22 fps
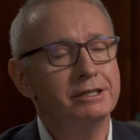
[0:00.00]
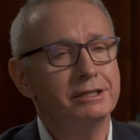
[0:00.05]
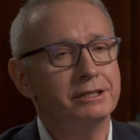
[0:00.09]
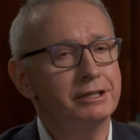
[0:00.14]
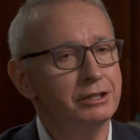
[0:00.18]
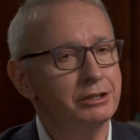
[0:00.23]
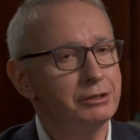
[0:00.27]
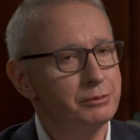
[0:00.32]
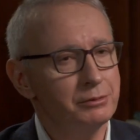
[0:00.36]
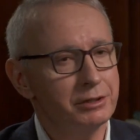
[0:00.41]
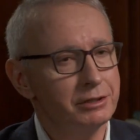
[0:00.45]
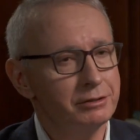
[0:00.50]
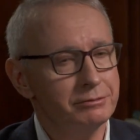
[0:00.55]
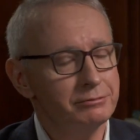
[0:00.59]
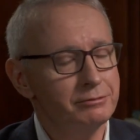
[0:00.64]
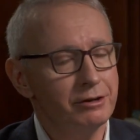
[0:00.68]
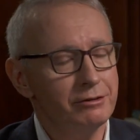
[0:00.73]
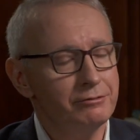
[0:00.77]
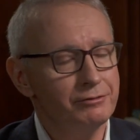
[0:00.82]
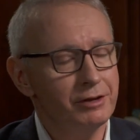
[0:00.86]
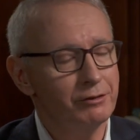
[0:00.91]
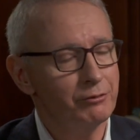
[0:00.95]

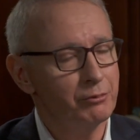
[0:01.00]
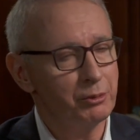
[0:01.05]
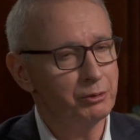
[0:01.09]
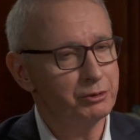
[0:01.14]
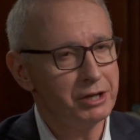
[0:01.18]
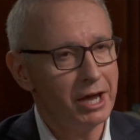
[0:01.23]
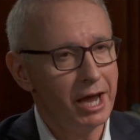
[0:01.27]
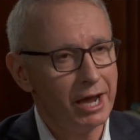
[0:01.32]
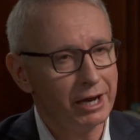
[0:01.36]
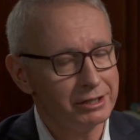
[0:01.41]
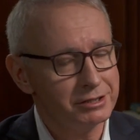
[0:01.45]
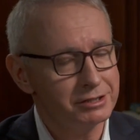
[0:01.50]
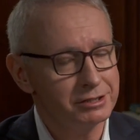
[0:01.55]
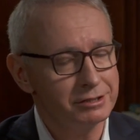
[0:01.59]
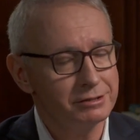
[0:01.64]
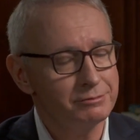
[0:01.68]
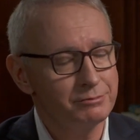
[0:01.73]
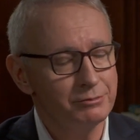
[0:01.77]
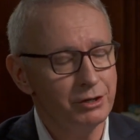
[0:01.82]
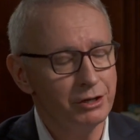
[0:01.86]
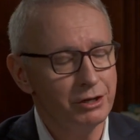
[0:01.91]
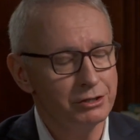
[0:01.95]
a favorable
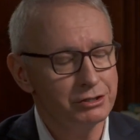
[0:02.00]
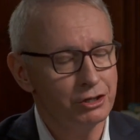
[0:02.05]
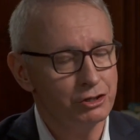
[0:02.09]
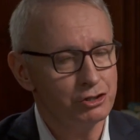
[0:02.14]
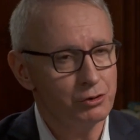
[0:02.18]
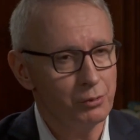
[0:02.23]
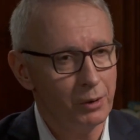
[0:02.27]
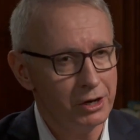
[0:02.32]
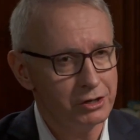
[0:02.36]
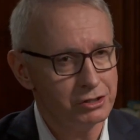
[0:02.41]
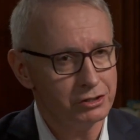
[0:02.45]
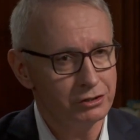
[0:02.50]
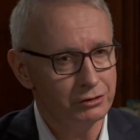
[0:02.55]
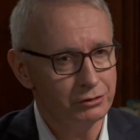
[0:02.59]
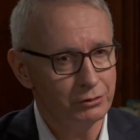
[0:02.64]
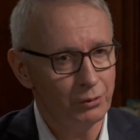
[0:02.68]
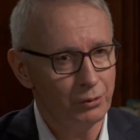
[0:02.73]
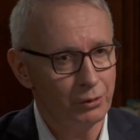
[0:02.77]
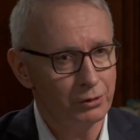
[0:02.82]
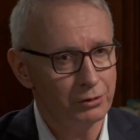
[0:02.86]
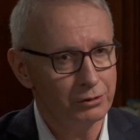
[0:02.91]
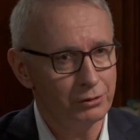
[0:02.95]
tax situation
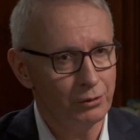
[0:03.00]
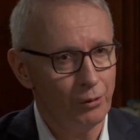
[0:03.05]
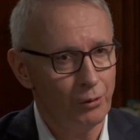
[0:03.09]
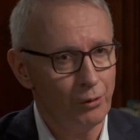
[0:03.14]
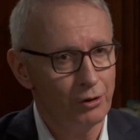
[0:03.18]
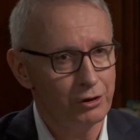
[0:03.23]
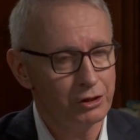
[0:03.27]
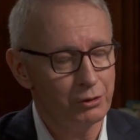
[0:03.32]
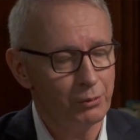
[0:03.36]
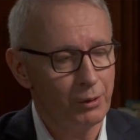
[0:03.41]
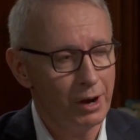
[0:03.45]
or the